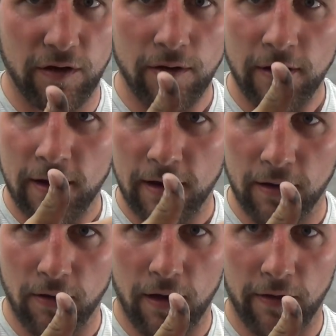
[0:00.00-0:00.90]
here and
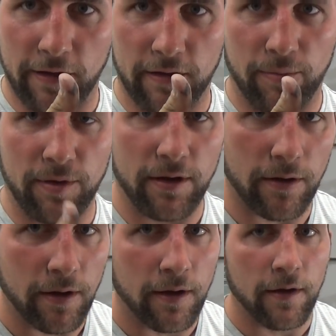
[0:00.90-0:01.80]
a lot less up here.
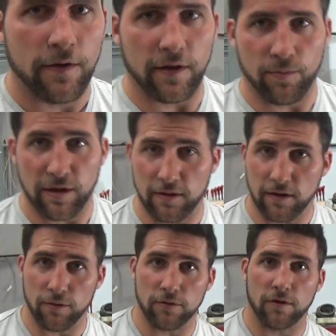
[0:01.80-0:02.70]
That's because I
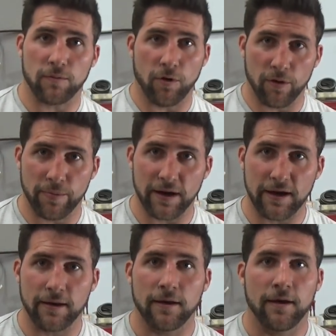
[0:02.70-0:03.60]
used a small bucket